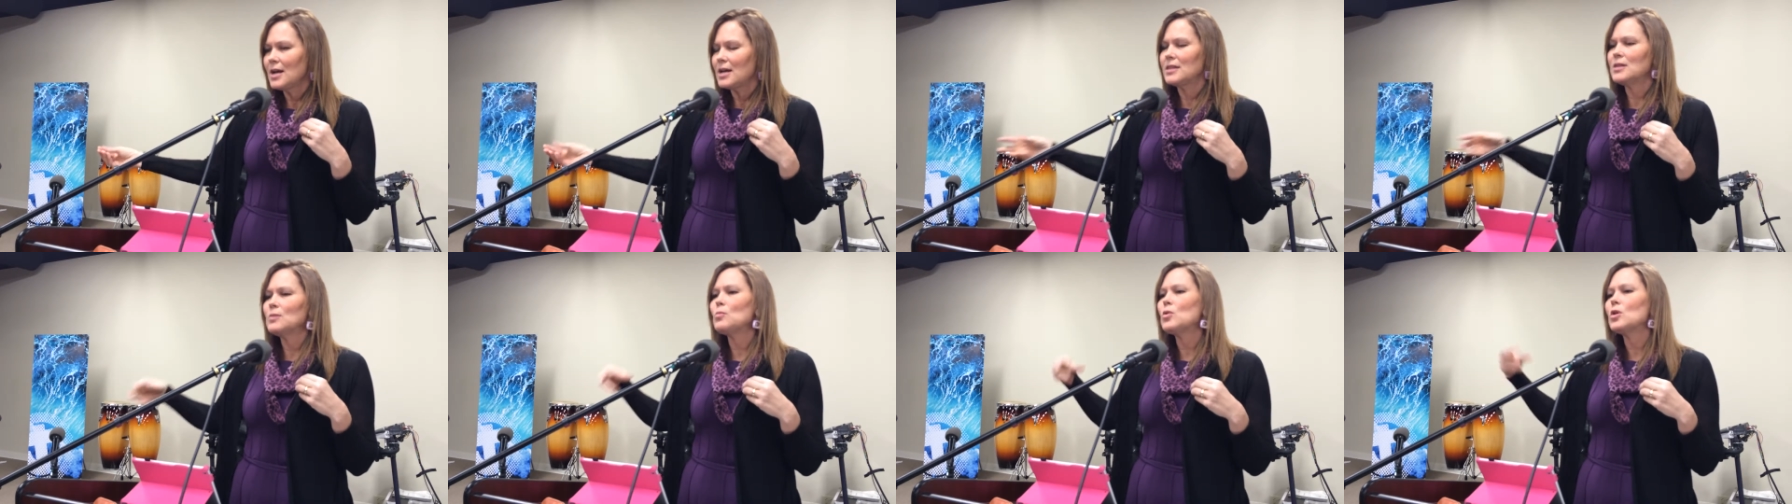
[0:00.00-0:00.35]

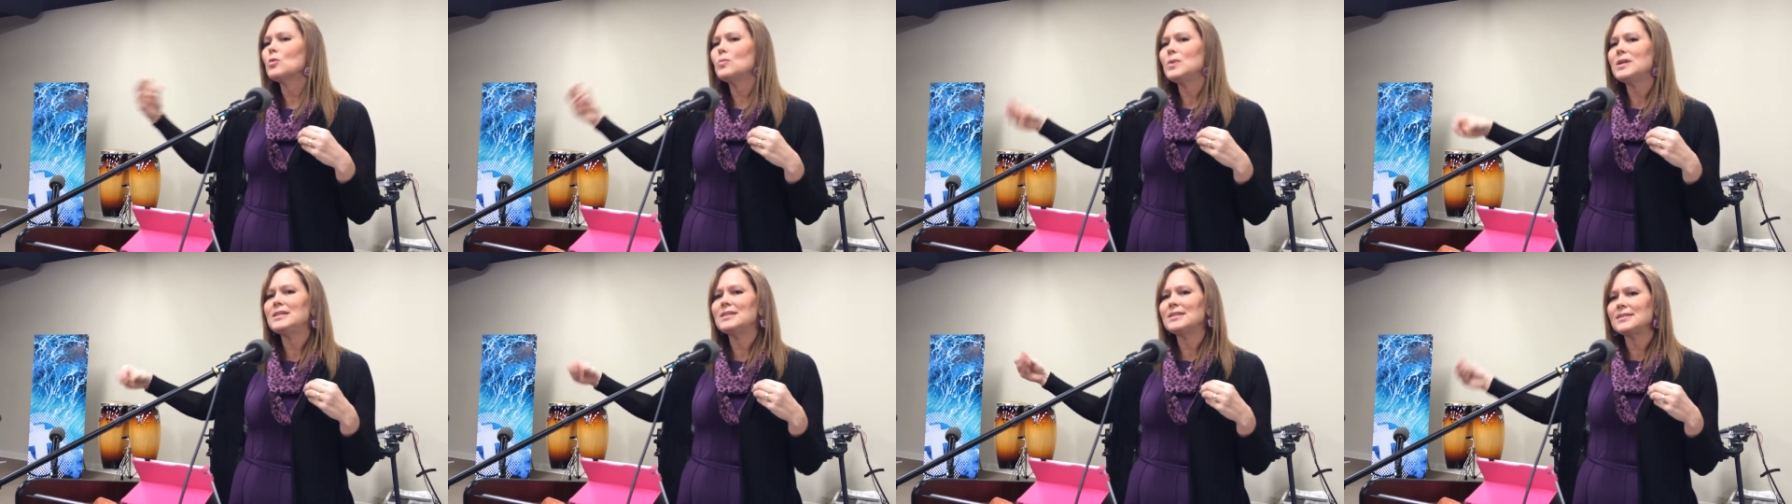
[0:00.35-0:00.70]
the
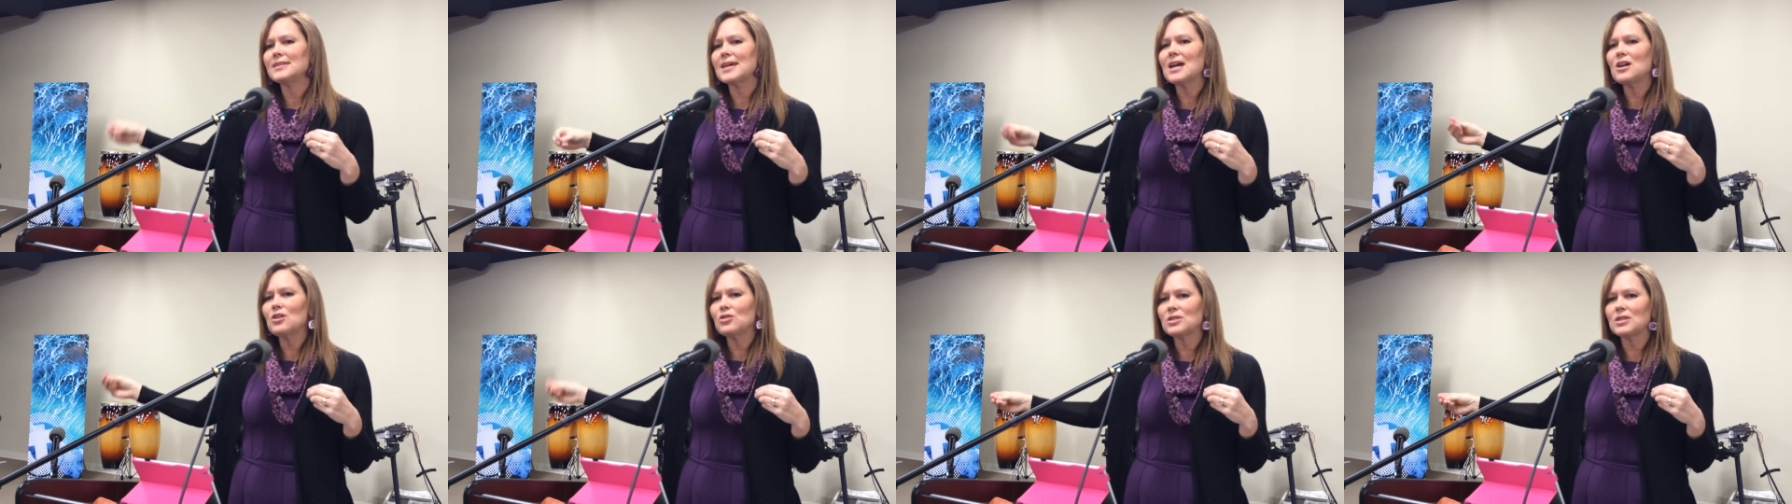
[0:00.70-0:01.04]
more we
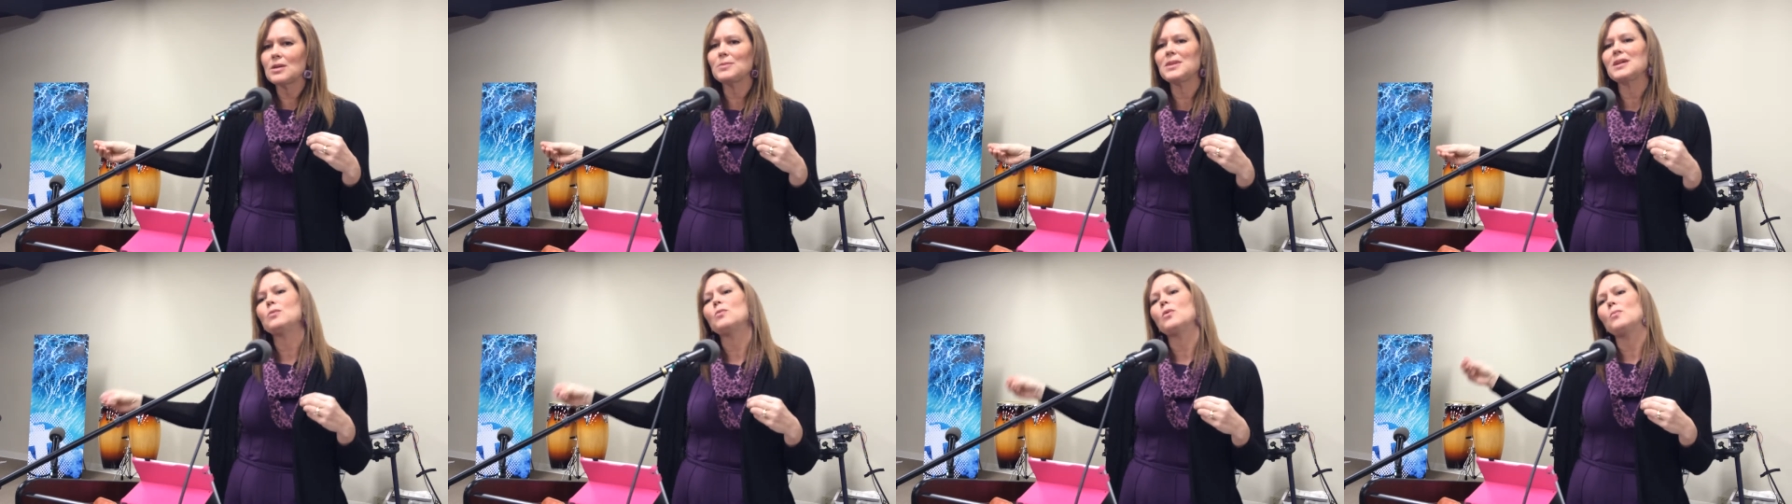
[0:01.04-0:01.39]
desire
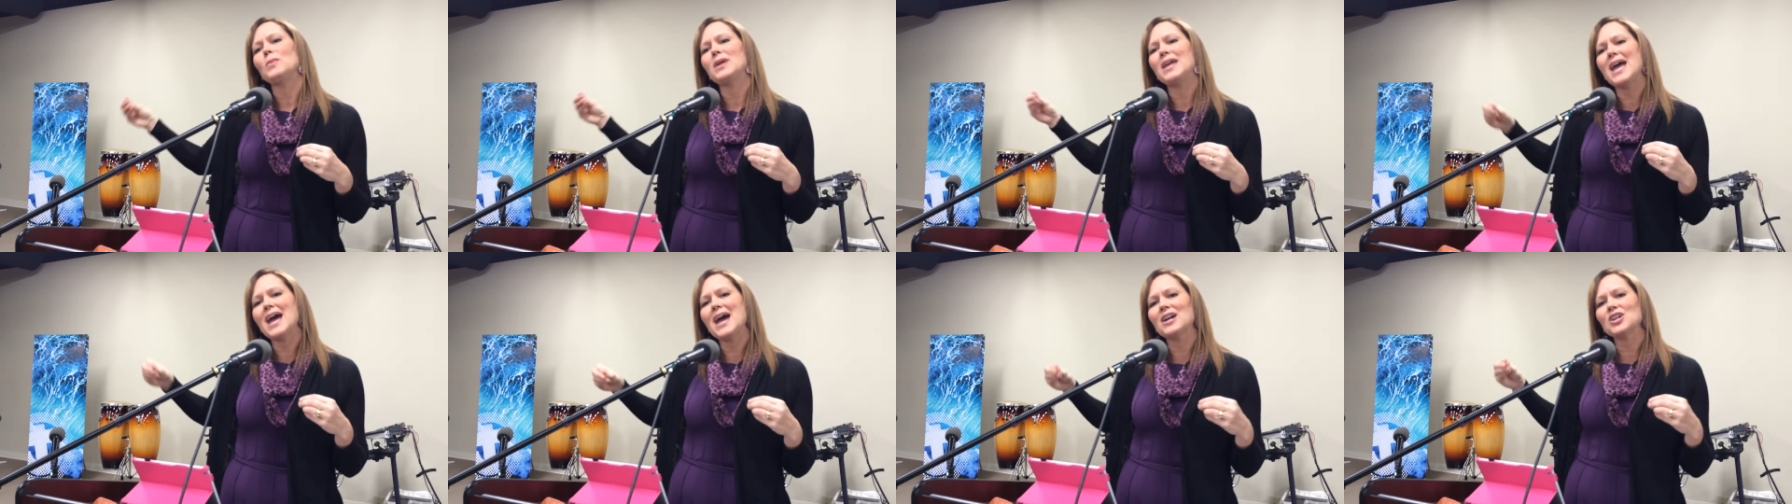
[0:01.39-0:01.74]
something when
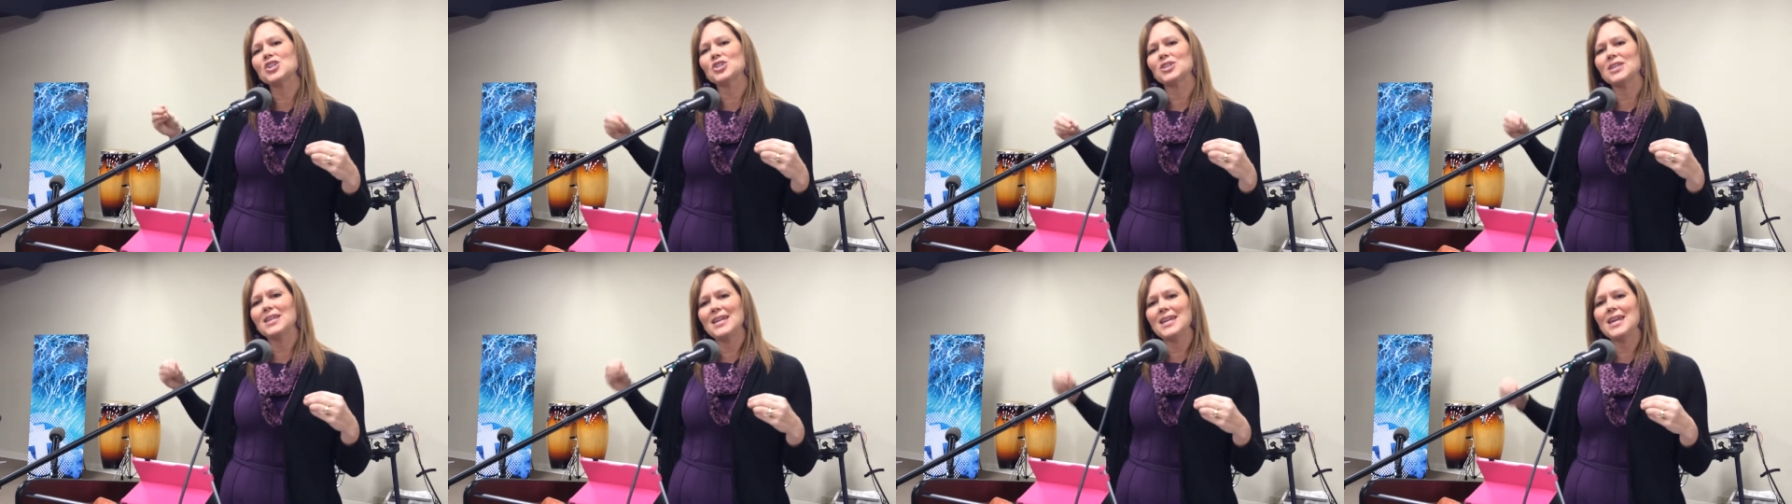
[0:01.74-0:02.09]
we
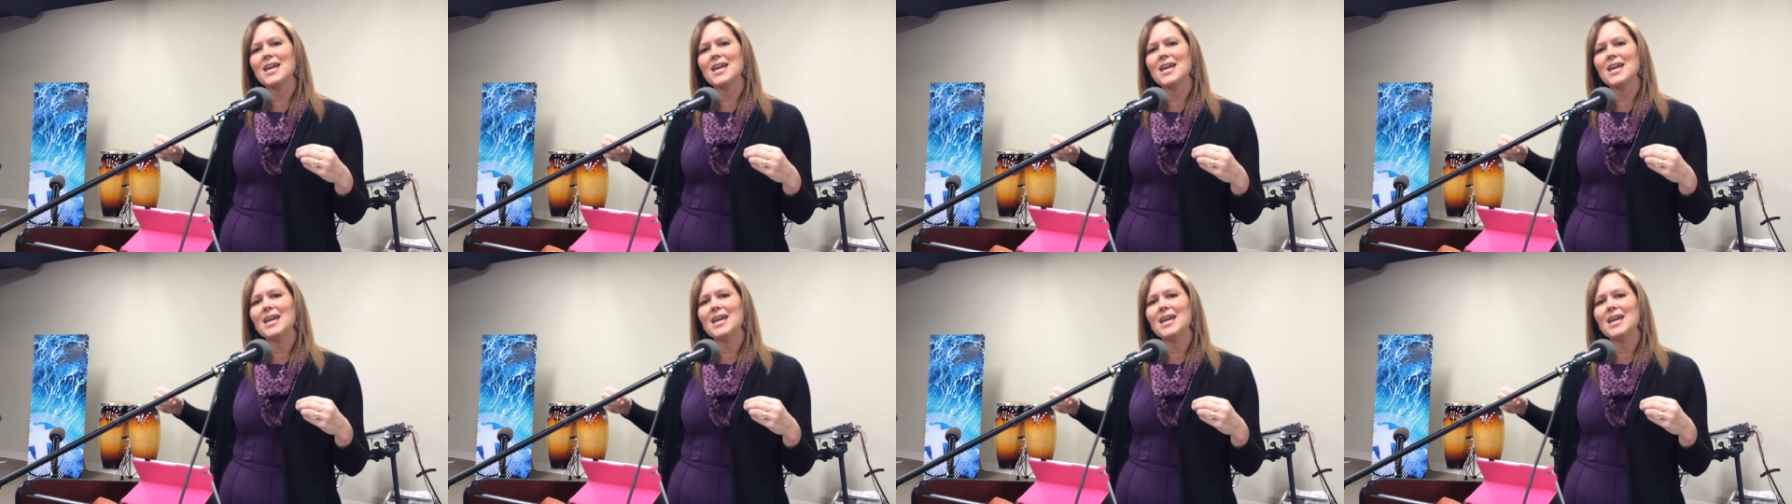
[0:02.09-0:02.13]
actually